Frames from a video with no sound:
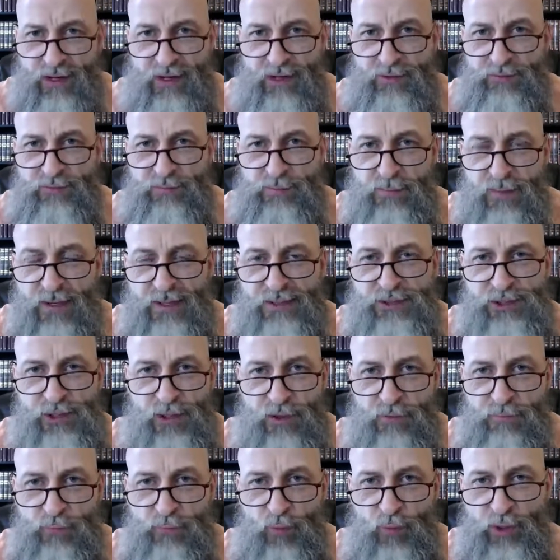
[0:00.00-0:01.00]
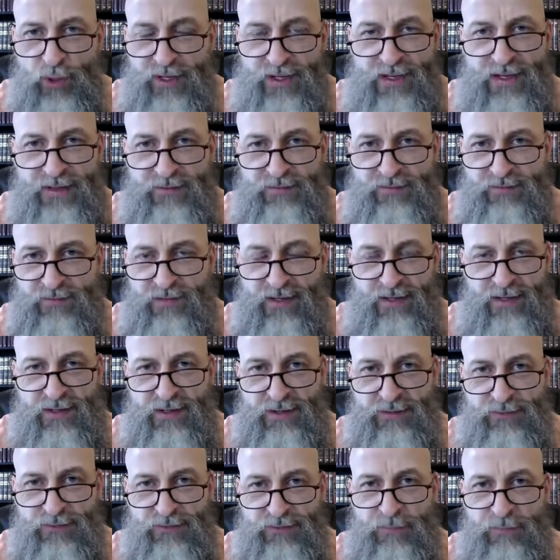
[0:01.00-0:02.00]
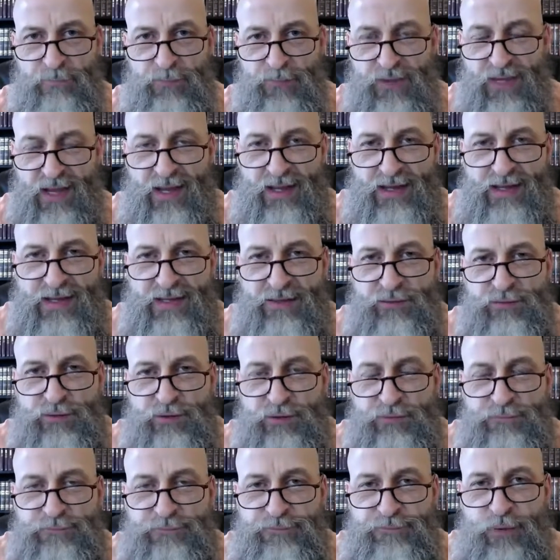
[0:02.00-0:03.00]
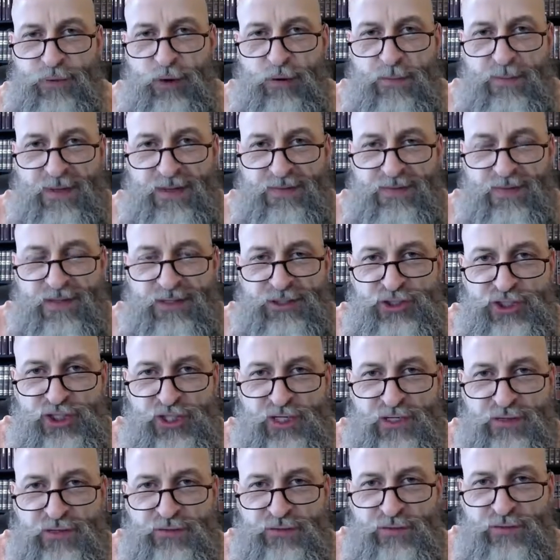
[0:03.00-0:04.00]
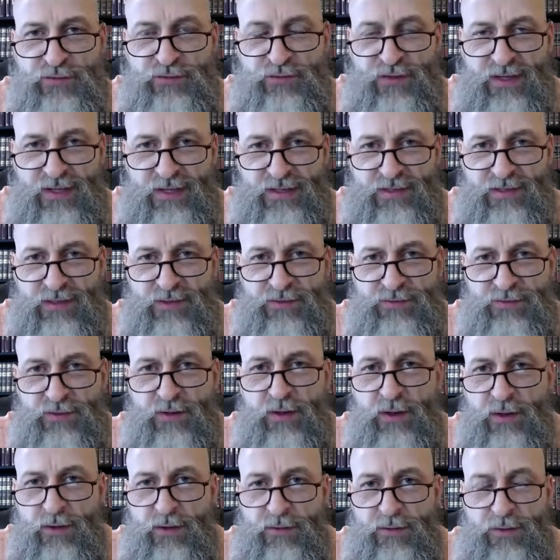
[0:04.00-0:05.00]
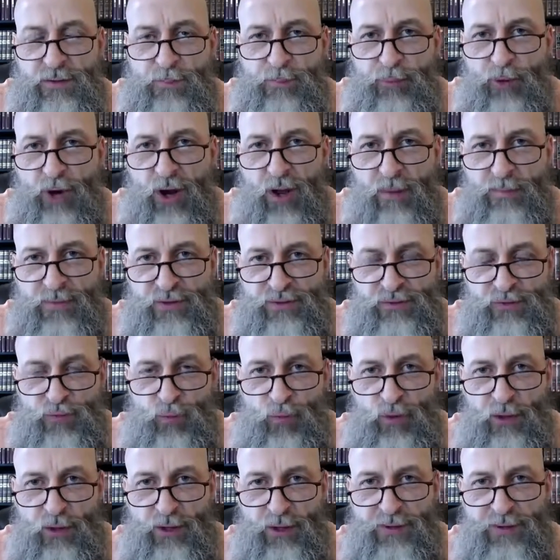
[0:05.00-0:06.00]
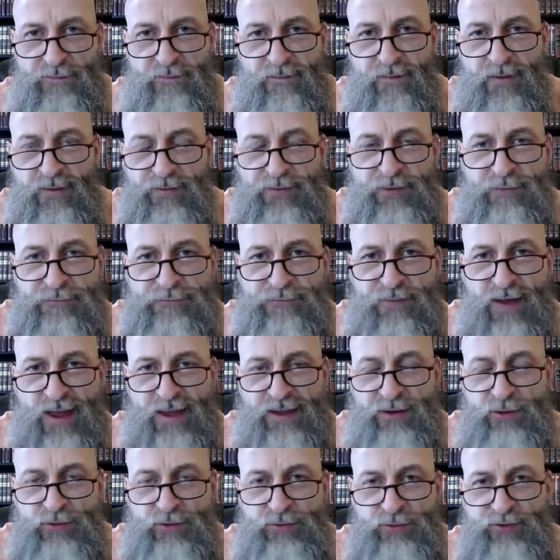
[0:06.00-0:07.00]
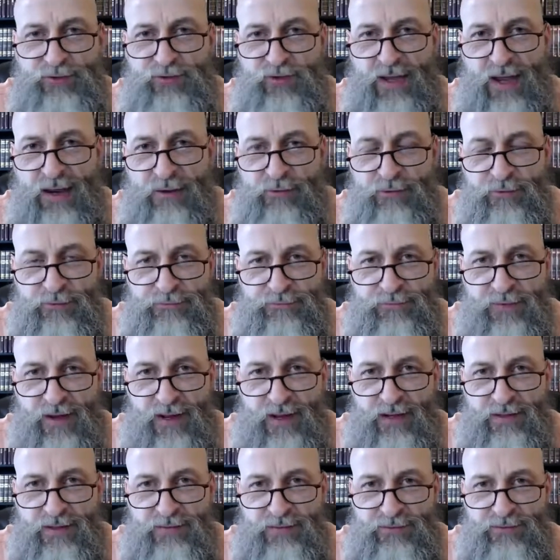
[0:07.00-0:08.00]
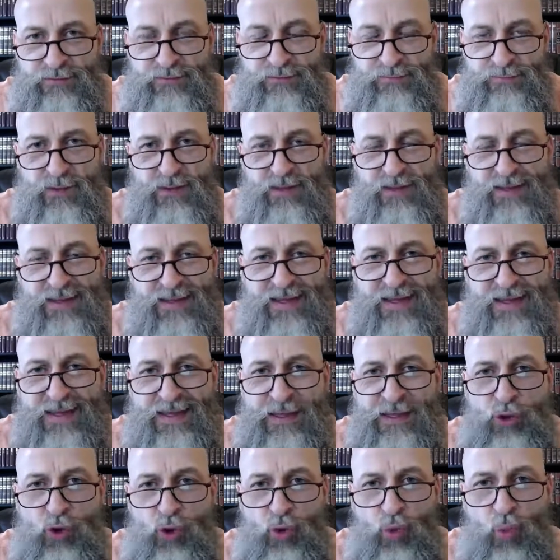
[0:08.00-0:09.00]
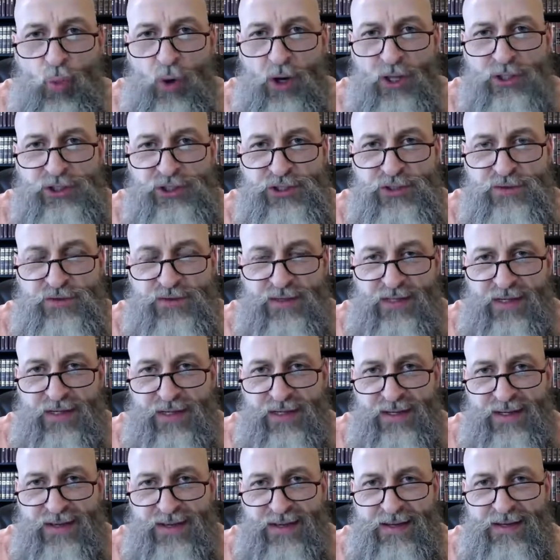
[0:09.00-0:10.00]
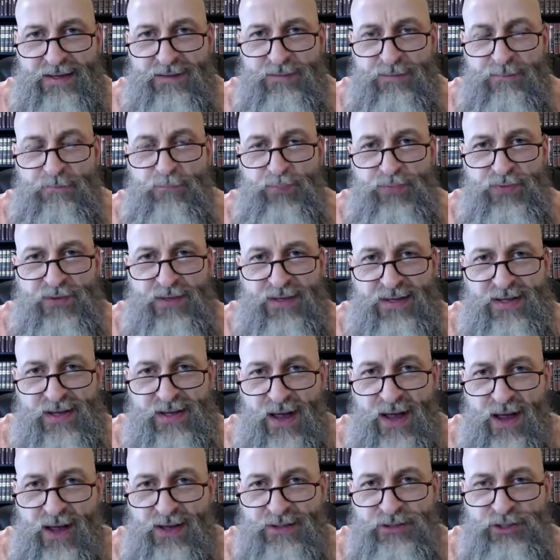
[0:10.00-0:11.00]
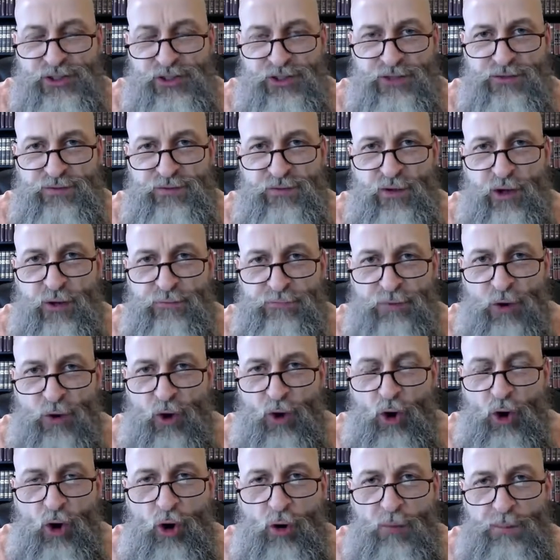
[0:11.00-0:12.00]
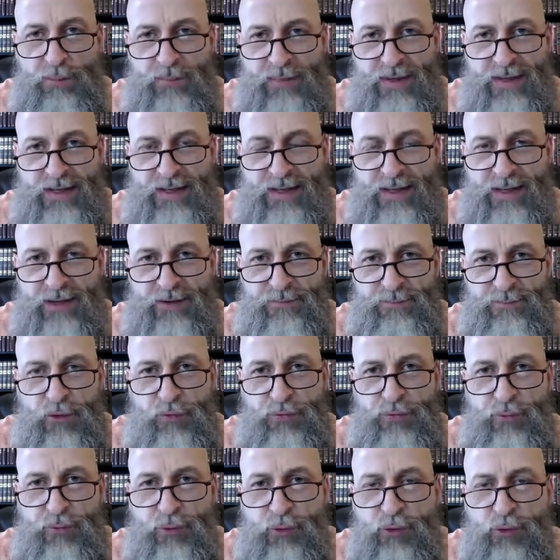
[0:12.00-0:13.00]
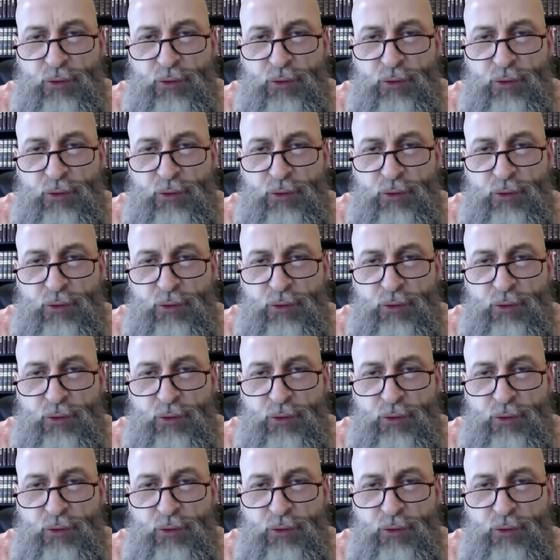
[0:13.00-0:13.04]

much of what he says. And he is confirming that Jesus is the promised one, the final sacrifice. He who washes clean the conscience of all men through the